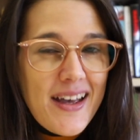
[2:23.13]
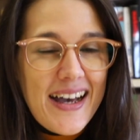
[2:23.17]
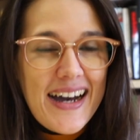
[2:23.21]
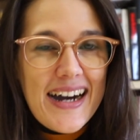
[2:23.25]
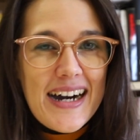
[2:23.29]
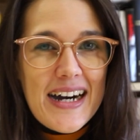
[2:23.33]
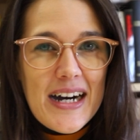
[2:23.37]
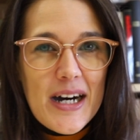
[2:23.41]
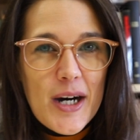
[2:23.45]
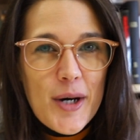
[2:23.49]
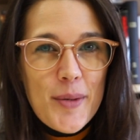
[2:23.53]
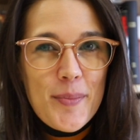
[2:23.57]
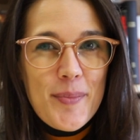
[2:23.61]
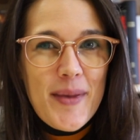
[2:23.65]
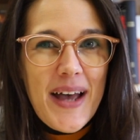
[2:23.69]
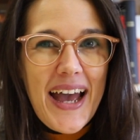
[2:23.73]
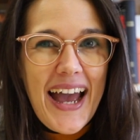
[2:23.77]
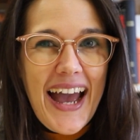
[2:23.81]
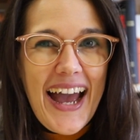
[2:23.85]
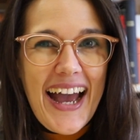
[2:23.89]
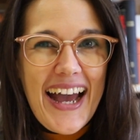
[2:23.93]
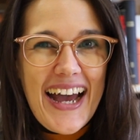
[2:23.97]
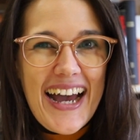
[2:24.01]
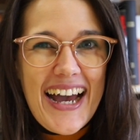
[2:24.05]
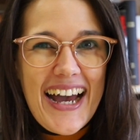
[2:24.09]

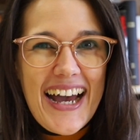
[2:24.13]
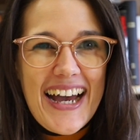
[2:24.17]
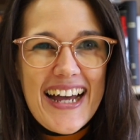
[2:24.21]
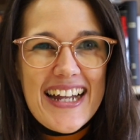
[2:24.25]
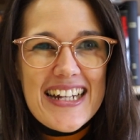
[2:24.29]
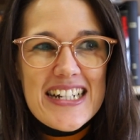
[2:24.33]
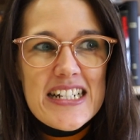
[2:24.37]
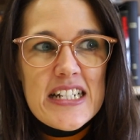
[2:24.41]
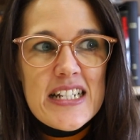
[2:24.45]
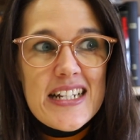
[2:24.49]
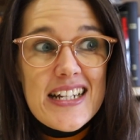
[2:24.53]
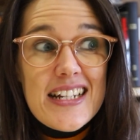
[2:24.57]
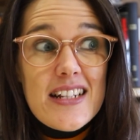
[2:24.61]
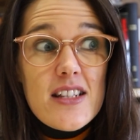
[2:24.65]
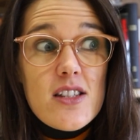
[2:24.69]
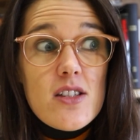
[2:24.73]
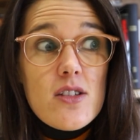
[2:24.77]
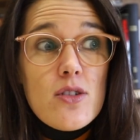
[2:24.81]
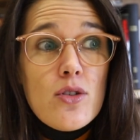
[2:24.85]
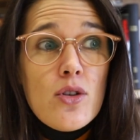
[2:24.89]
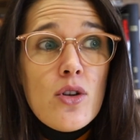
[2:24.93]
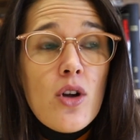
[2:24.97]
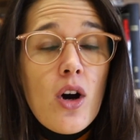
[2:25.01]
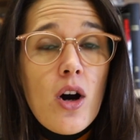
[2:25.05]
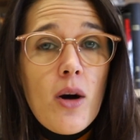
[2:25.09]
and it's
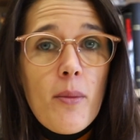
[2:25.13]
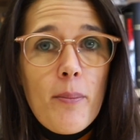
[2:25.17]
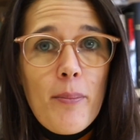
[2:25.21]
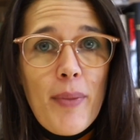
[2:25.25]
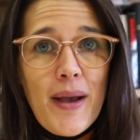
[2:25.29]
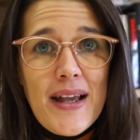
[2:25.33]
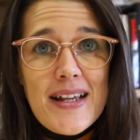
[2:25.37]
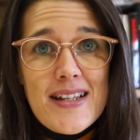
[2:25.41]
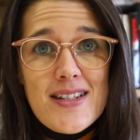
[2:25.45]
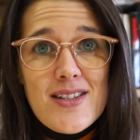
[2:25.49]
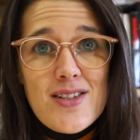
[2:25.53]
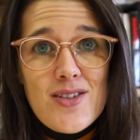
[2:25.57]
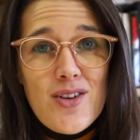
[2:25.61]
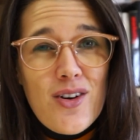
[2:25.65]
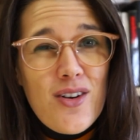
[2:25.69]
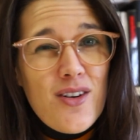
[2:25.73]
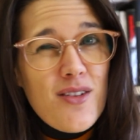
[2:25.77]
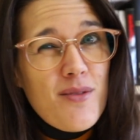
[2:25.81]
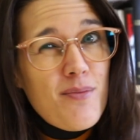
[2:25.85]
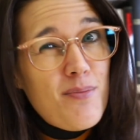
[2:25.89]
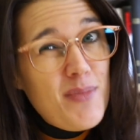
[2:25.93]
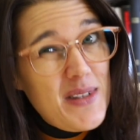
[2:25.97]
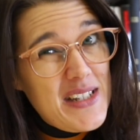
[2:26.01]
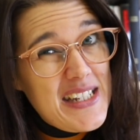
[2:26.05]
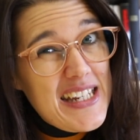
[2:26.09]
not based
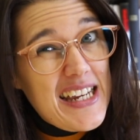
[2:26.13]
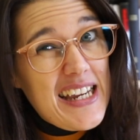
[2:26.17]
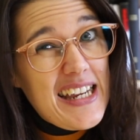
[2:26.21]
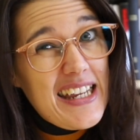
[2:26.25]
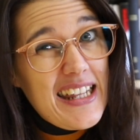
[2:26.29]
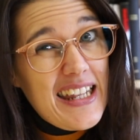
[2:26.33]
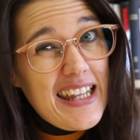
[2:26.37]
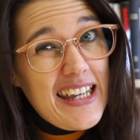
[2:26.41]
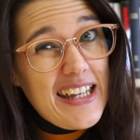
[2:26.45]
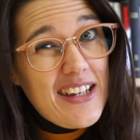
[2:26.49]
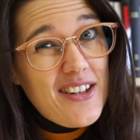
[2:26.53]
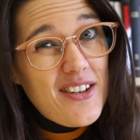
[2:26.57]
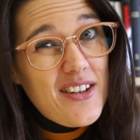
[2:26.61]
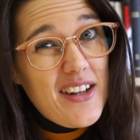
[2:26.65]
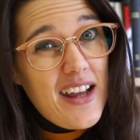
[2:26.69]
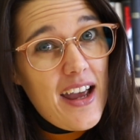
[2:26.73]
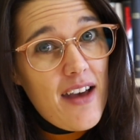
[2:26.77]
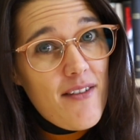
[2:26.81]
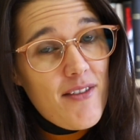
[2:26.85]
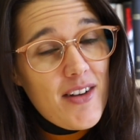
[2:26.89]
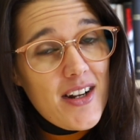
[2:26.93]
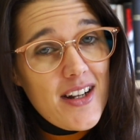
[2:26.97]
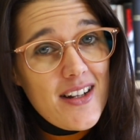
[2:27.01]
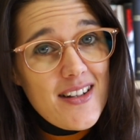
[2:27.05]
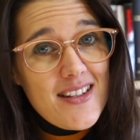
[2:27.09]
on particularly good
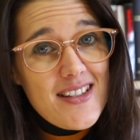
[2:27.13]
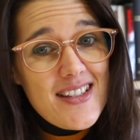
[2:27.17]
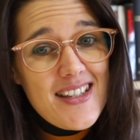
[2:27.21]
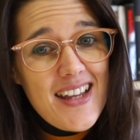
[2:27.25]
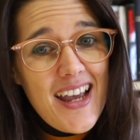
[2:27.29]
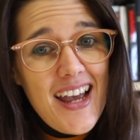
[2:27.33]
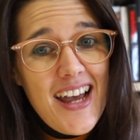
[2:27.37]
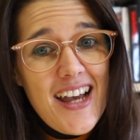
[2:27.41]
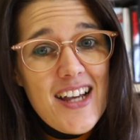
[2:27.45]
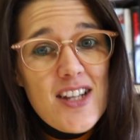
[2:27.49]
evidence.